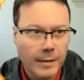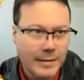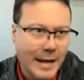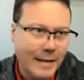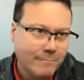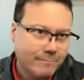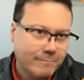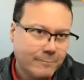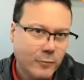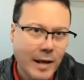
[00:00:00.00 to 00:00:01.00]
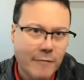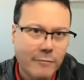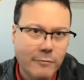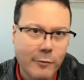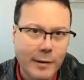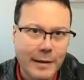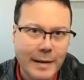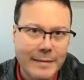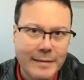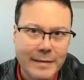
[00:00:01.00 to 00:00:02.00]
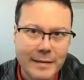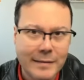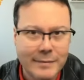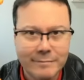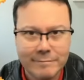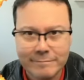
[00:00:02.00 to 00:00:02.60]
Yeah, we have 4 lands here.